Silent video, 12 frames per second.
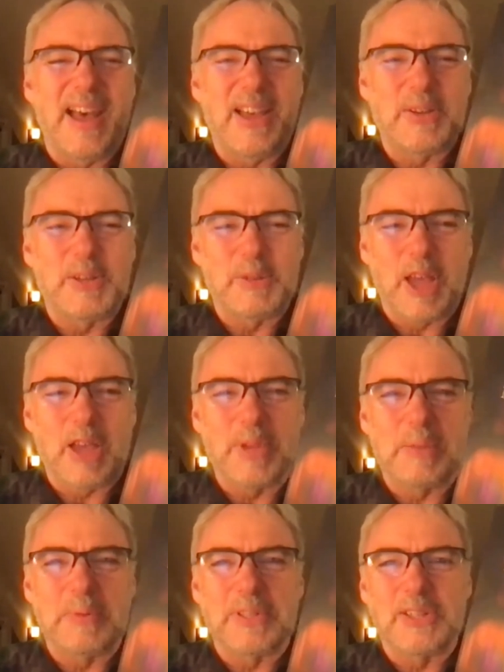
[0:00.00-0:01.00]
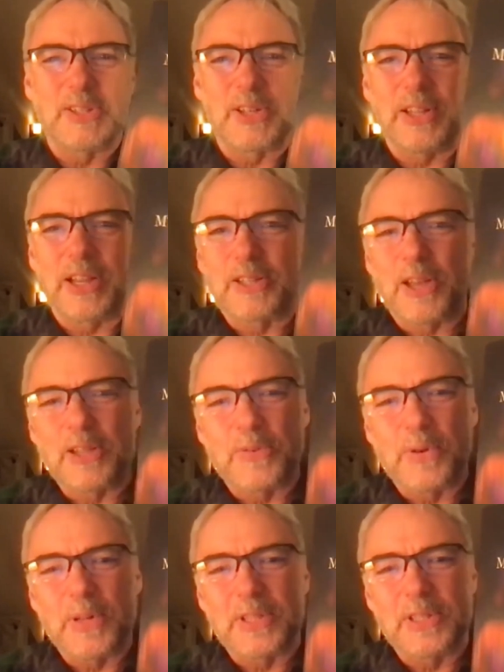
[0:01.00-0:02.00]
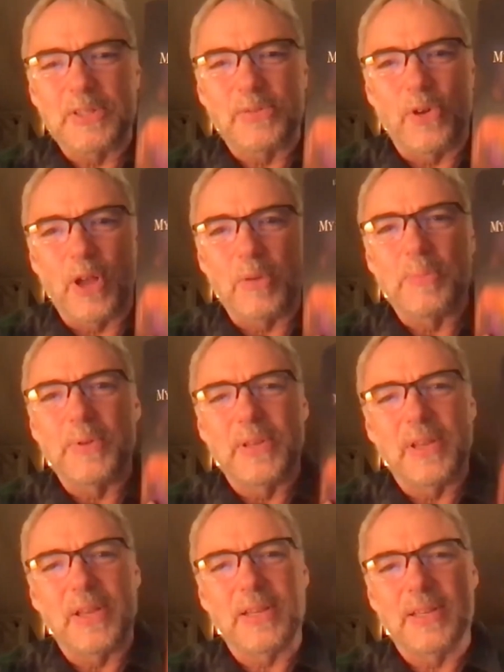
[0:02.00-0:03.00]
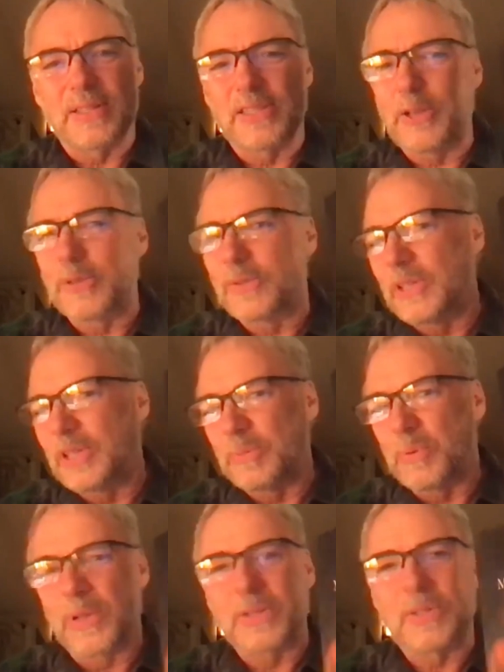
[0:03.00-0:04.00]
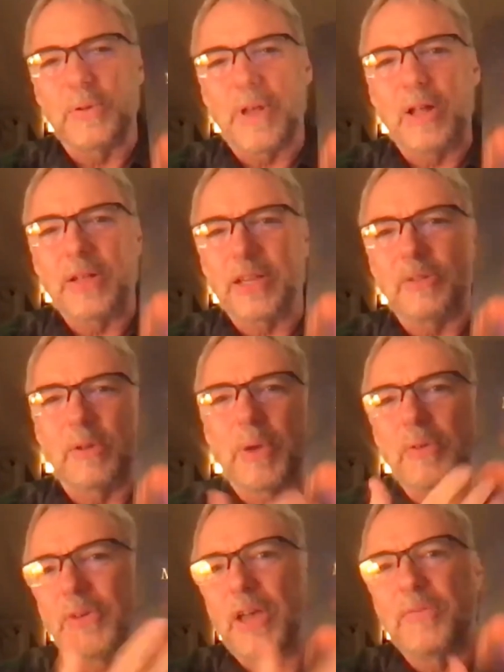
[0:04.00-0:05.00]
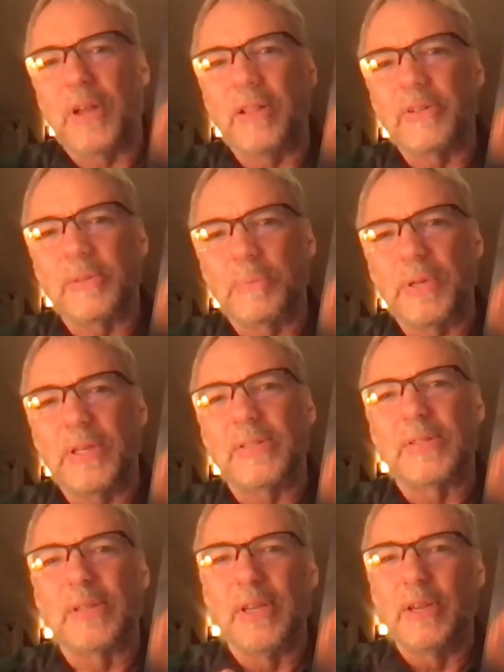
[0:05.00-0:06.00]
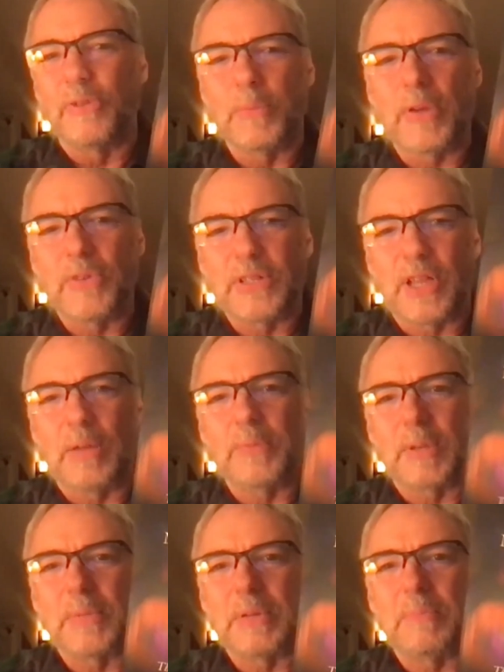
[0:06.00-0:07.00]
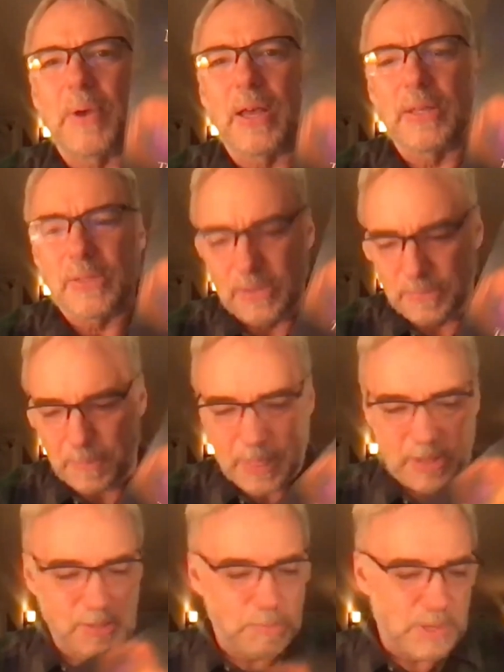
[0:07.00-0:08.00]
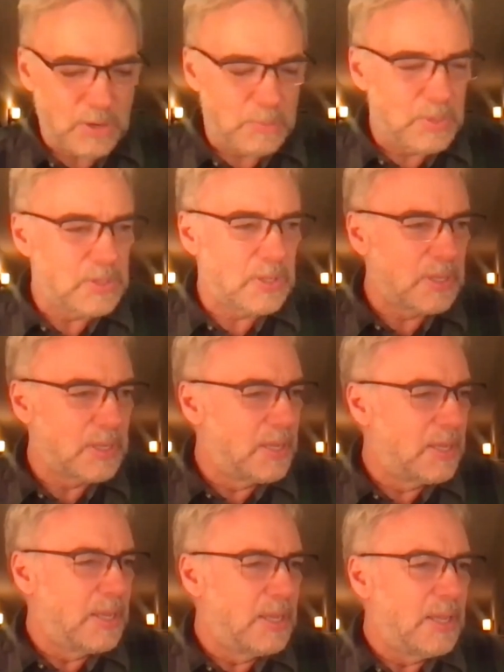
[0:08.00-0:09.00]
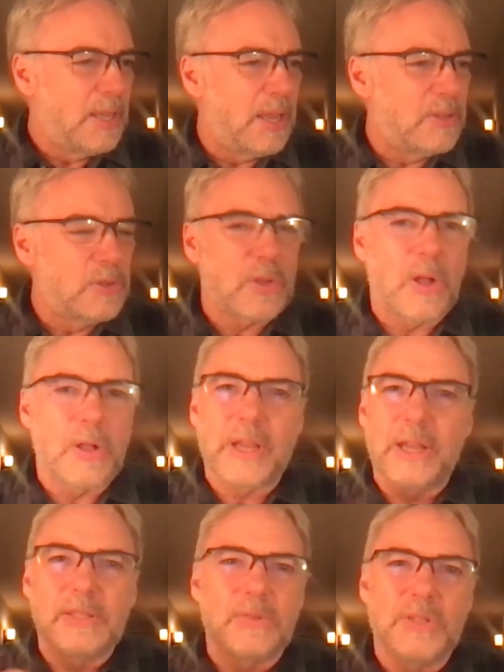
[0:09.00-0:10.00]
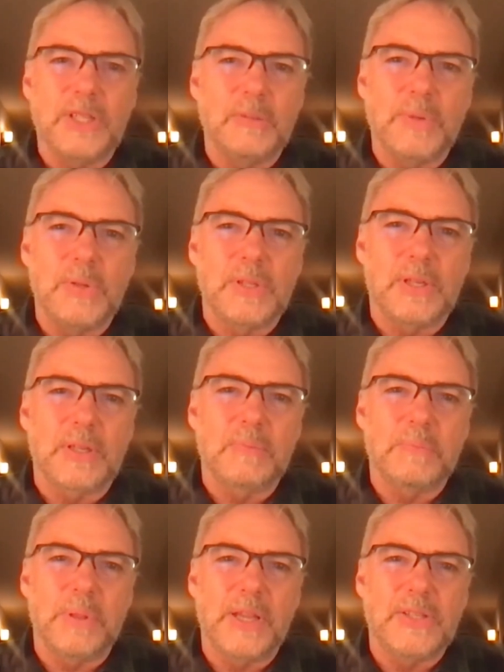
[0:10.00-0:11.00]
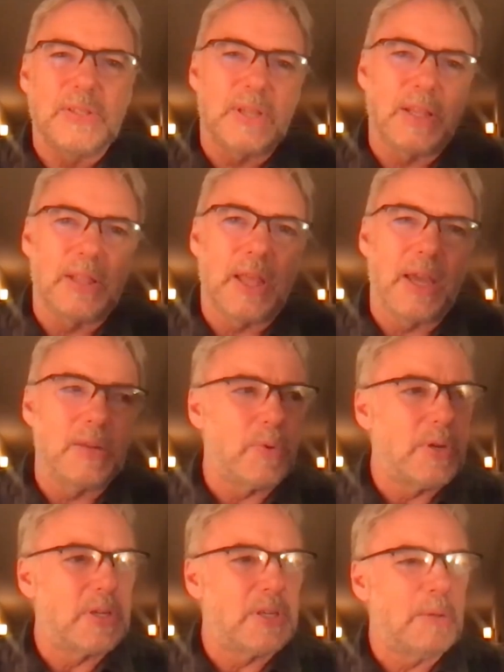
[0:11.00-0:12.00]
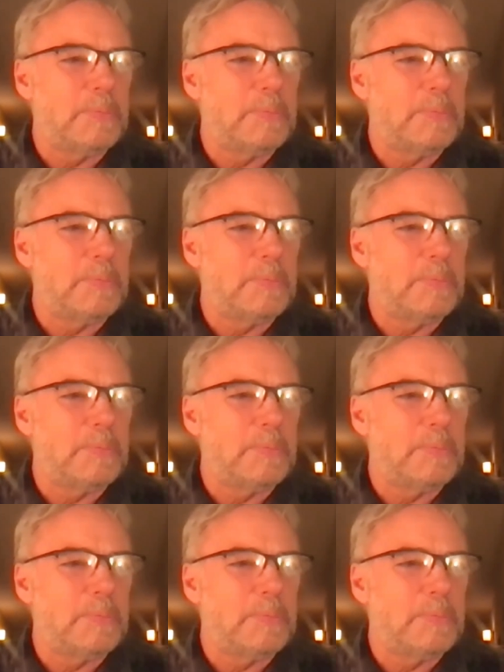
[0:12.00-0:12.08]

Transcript: I, am able to just collect all the royalties from uh, sales of these books. So I'll get about $5 a piece from every time somebody buys this piano music. And there's all kinds of sheet music places online where you can